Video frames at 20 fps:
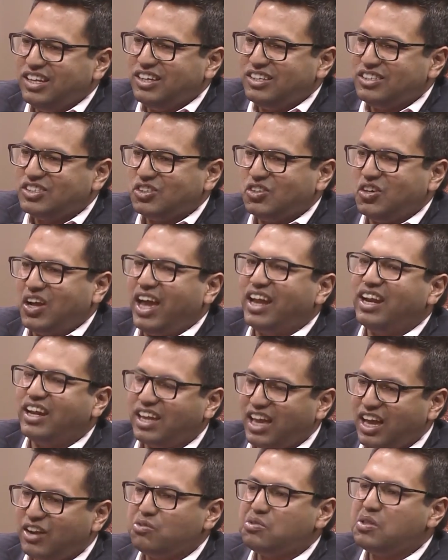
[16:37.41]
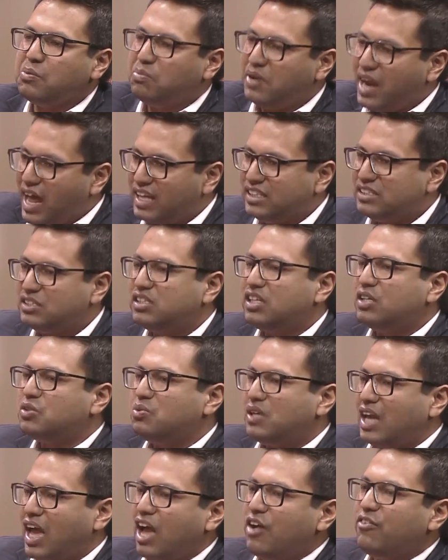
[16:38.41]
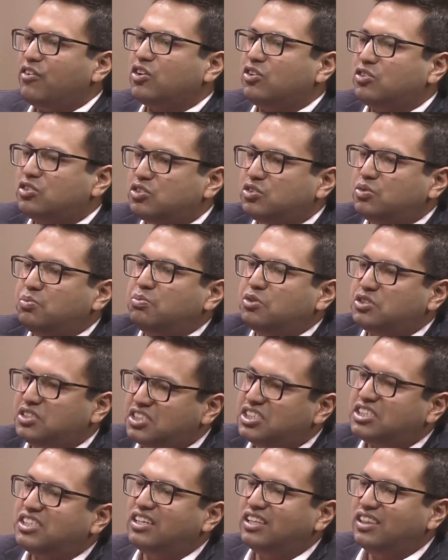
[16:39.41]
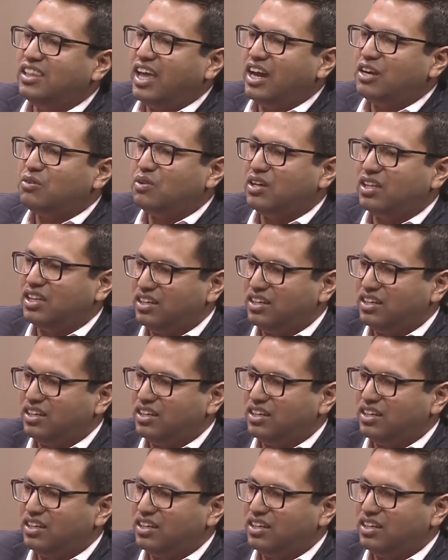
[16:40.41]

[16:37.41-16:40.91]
So, and again, the brands that we have are also positioned in that way,